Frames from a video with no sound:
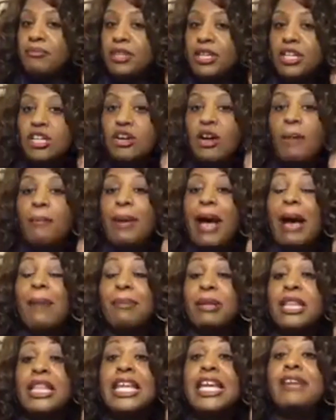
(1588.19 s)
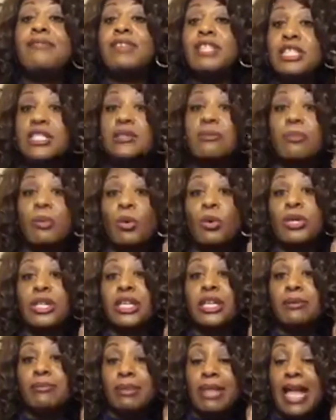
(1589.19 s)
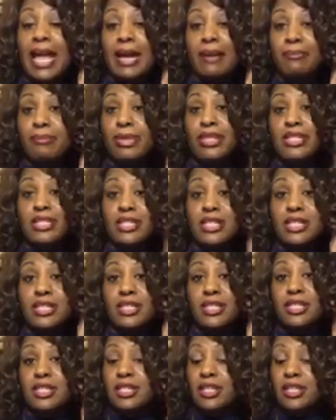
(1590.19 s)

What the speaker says: You know, but I believe in supporting black business.